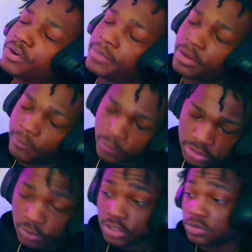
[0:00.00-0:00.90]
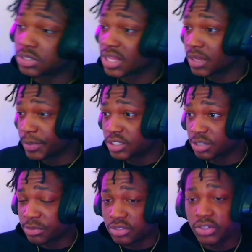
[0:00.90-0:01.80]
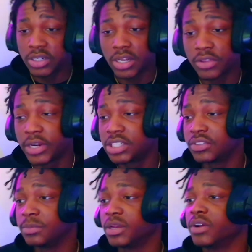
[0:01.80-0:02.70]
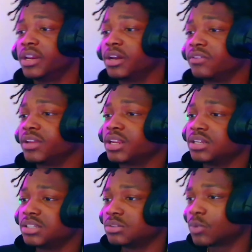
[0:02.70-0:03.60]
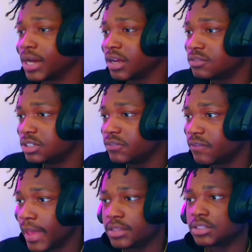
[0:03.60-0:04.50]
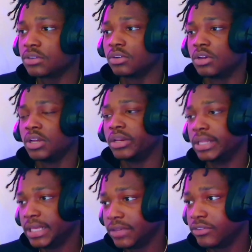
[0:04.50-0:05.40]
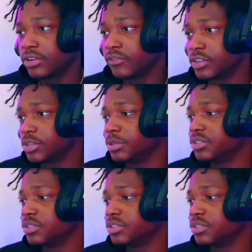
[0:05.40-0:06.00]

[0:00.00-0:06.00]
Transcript: man, what's the way through the clock? Coming at y'all boys with another ass real man. Right now, it's gonna get into this YFG Fatso Leavin' official music